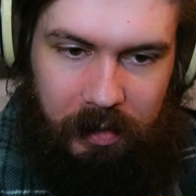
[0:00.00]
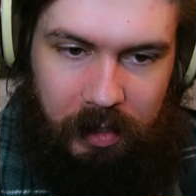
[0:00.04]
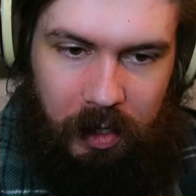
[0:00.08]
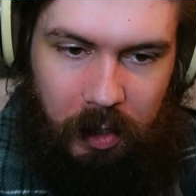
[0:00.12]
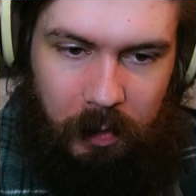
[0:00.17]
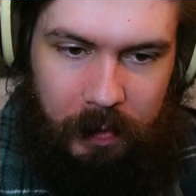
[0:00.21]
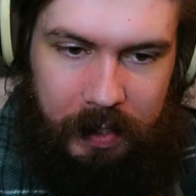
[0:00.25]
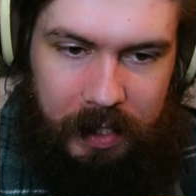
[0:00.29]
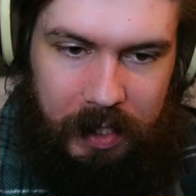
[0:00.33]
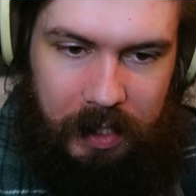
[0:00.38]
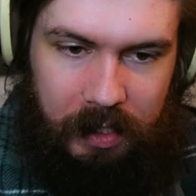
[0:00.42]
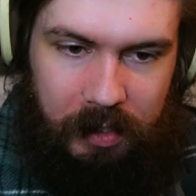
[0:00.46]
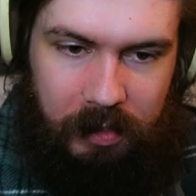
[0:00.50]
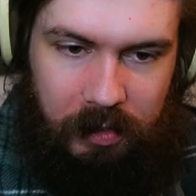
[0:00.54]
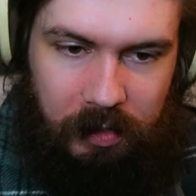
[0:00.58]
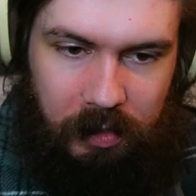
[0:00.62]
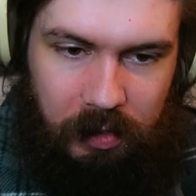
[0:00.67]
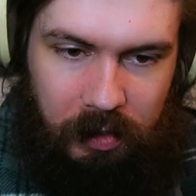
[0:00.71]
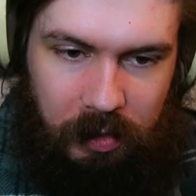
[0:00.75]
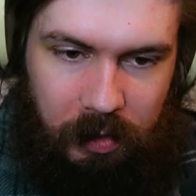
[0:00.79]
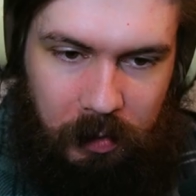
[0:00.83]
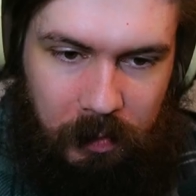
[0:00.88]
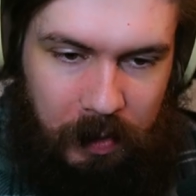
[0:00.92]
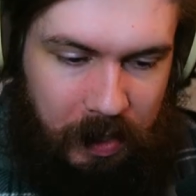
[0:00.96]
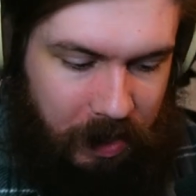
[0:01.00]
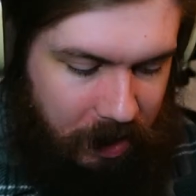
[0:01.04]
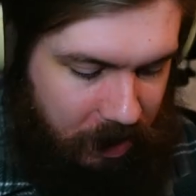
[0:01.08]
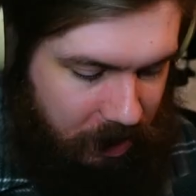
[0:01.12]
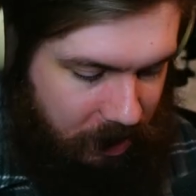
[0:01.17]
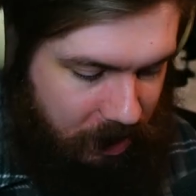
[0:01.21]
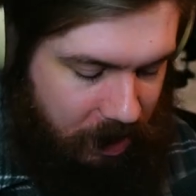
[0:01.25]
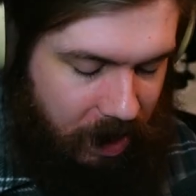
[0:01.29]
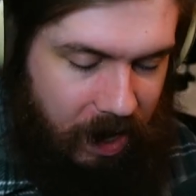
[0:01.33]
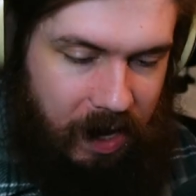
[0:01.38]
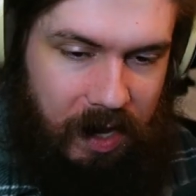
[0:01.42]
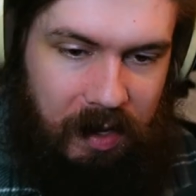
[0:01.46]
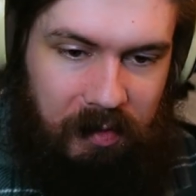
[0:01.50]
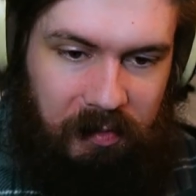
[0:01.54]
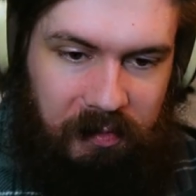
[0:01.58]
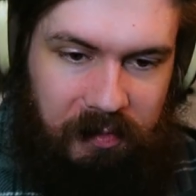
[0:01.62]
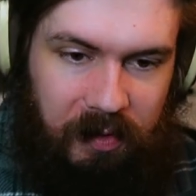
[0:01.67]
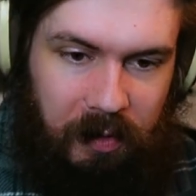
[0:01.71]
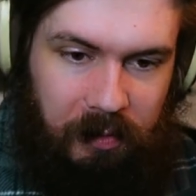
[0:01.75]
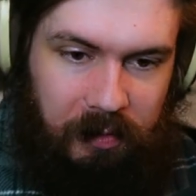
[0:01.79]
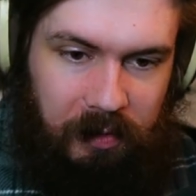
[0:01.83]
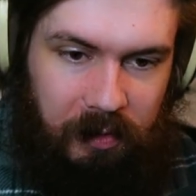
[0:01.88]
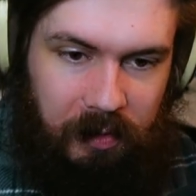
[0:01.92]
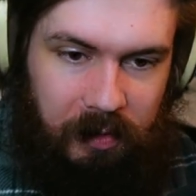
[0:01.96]
going into a
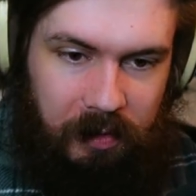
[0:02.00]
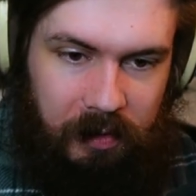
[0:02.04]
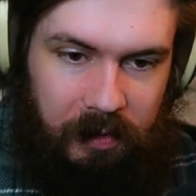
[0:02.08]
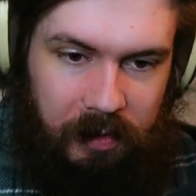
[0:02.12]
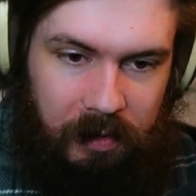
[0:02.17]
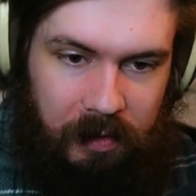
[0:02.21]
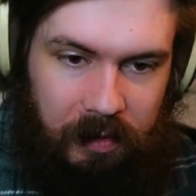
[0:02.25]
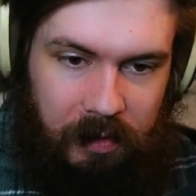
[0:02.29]
filter